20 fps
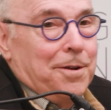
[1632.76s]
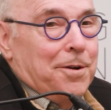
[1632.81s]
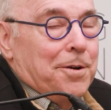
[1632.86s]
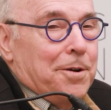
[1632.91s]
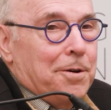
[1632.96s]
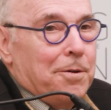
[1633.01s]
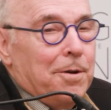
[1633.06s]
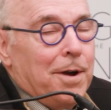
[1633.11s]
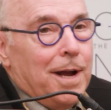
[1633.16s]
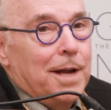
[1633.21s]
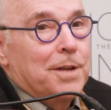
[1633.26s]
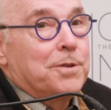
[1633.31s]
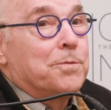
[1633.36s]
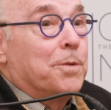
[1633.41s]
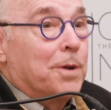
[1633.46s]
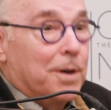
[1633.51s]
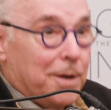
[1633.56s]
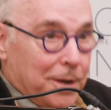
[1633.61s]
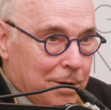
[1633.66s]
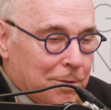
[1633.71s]
to your garage
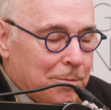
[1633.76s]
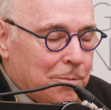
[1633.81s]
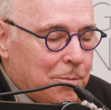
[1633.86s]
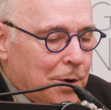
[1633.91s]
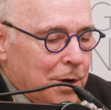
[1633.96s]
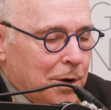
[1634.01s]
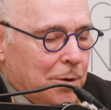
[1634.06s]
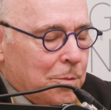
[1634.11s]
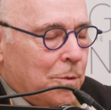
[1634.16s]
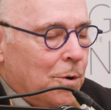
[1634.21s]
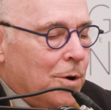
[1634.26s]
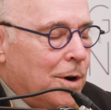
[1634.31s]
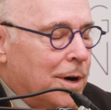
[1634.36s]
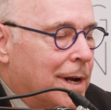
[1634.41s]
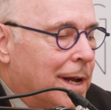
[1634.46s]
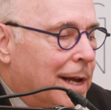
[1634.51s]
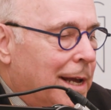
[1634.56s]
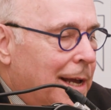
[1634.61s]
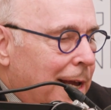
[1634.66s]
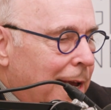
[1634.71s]
where you
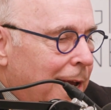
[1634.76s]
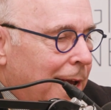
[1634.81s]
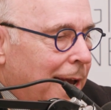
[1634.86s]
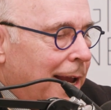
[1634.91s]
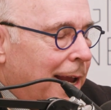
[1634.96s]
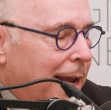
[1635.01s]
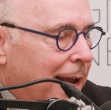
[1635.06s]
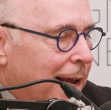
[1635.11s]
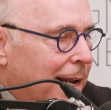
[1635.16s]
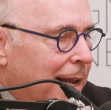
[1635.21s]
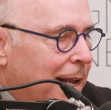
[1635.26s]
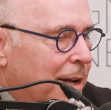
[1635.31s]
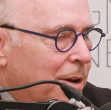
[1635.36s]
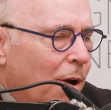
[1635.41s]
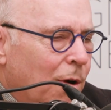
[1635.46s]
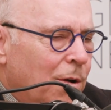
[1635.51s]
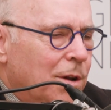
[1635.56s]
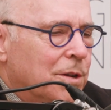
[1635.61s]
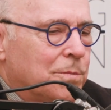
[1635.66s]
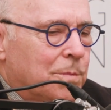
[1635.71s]
work. And I
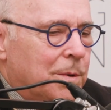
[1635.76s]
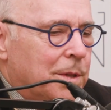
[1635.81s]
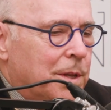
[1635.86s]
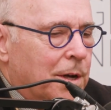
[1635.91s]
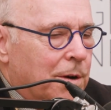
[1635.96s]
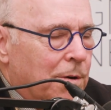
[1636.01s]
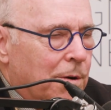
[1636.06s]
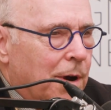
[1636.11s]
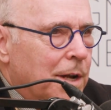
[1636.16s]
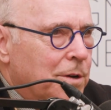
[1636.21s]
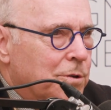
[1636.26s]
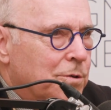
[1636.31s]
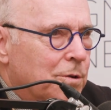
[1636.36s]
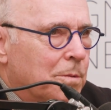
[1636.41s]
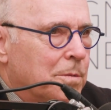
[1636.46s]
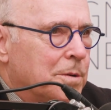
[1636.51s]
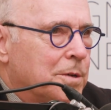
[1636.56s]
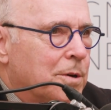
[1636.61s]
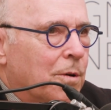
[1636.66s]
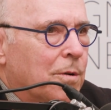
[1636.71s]
noticed when the garage
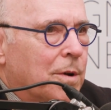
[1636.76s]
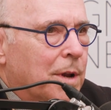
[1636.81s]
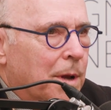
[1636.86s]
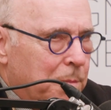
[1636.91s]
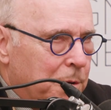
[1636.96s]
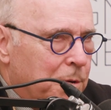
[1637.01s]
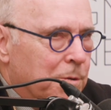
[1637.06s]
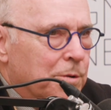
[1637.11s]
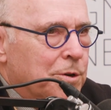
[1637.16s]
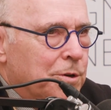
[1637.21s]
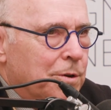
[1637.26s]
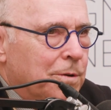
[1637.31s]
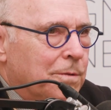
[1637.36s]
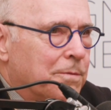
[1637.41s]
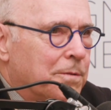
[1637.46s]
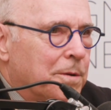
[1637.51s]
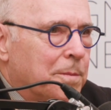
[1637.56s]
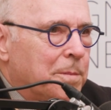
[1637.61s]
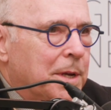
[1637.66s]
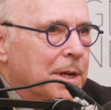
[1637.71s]
door was going up and you're
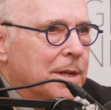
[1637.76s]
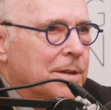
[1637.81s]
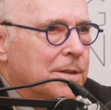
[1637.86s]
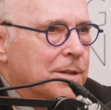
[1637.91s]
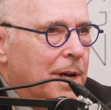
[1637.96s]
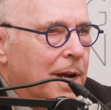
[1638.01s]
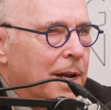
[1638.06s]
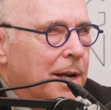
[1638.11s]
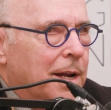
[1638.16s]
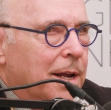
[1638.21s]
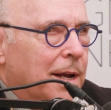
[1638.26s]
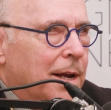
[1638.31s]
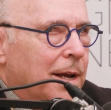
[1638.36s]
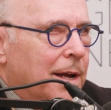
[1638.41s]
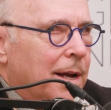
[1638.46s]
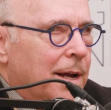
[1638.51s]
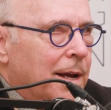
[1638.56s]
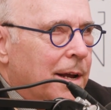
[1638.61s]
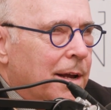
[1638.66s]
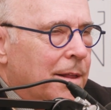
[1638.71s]
shooting from the inside,
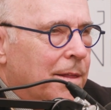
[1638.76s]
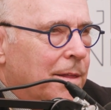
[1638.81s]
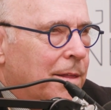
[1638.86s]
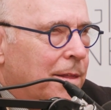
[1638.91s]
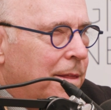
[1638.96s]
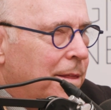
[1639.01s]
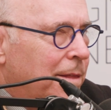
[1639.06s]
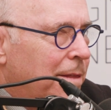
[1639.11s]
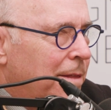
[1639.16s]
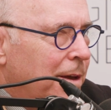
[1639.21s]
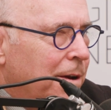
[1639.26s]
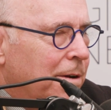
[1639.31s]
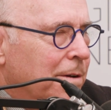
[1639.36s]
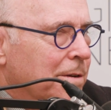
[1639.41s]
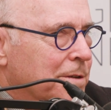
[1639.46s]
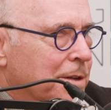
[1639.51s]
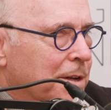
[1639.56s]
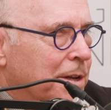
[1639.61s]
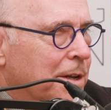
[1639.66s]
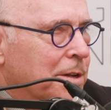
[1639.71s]

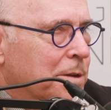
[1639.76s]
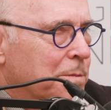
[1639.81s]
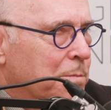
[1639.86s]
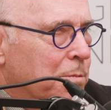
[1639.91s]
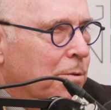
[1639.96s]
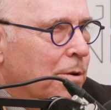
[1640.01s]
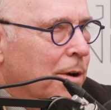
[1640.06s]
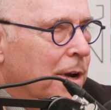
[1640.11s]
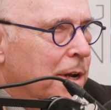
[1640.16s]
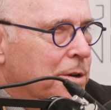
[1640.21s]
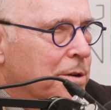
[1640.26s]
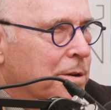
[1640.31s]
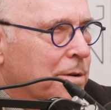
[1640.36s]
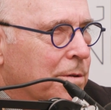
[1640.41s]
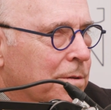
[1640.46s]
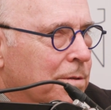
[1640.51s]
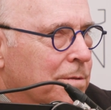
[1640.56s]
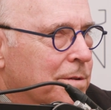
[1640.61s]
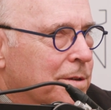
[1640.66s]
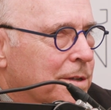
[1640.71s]
there's an
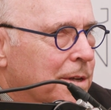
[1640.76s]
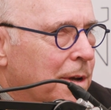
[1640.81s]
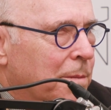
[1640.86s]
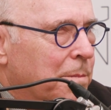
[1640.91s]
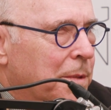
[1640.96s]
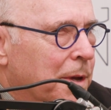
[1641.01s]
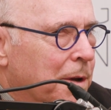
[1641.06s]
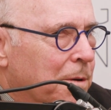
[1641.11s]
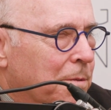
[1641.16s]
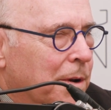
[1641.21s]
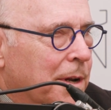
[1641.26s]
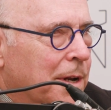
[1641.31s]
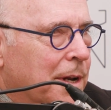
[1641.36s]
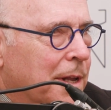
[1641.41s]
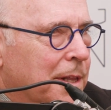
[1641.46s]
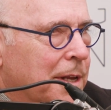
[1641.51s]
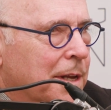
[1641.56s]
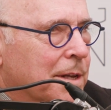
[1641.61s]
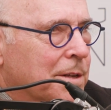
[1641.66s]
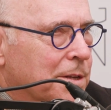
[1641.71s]
inspirational something written
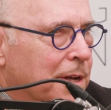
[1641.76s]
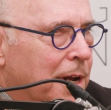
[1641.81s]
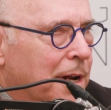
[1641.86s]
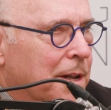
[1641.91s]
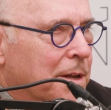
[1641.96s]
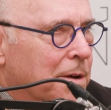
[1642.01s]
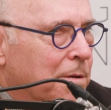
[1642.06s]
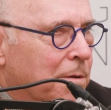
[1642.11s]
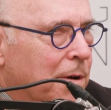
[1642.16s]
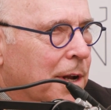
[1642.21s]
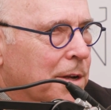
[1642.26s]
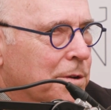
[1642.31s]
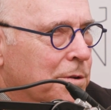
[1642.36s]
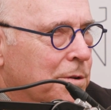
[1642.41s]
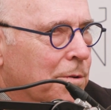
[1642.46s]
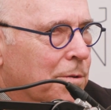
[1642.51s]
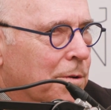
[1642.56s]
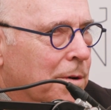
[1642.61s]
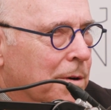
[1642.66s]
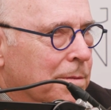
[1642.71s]
on the inside of the garage
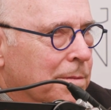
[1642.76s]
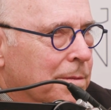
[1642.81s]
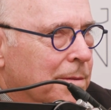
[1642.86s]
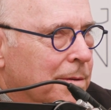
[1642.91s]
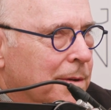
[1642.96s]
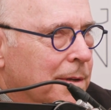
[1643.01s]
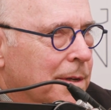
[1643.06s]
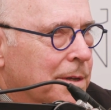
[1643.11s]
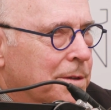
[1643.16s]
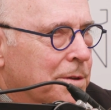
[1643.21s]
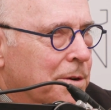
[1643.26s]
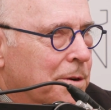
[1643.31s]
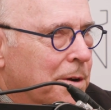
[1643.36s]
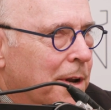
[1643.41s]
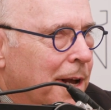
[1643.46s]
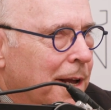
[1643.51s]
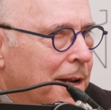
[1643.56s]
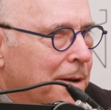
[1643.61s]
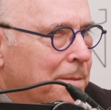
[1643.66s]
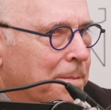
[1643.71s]
door. Is there
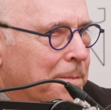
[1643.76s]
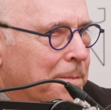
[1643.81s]
not?